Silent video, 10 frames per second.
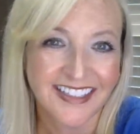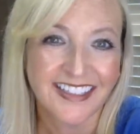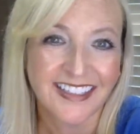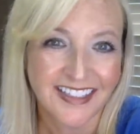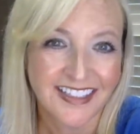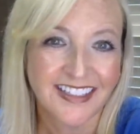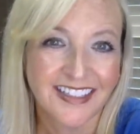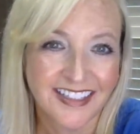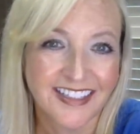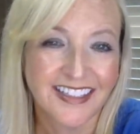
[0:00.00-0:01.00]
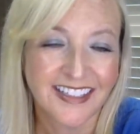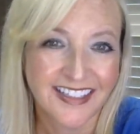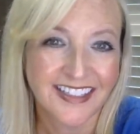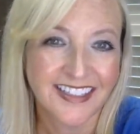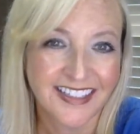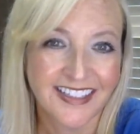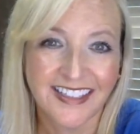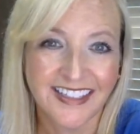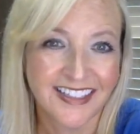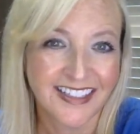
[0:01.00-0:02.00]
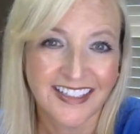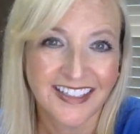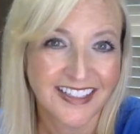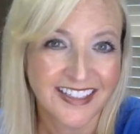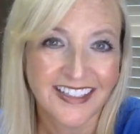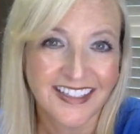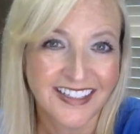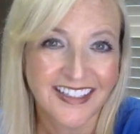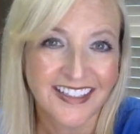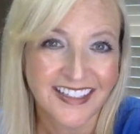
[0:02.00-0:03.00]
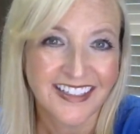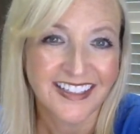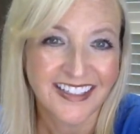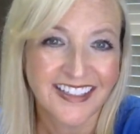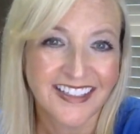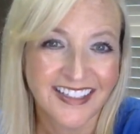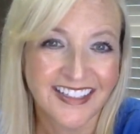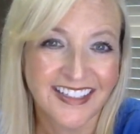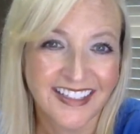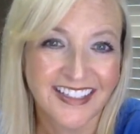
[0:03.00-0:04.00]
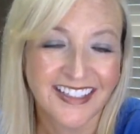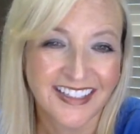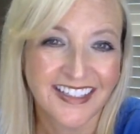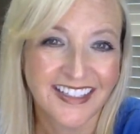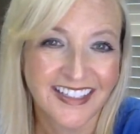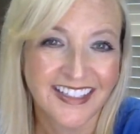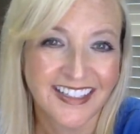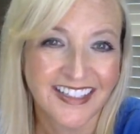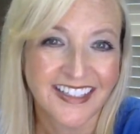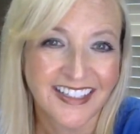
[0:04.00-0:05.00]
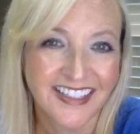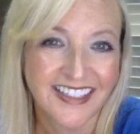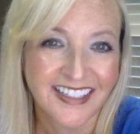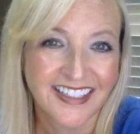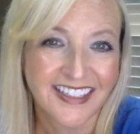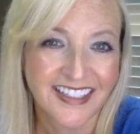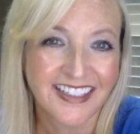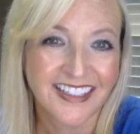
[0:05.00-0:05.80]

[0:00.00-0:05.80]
(silent)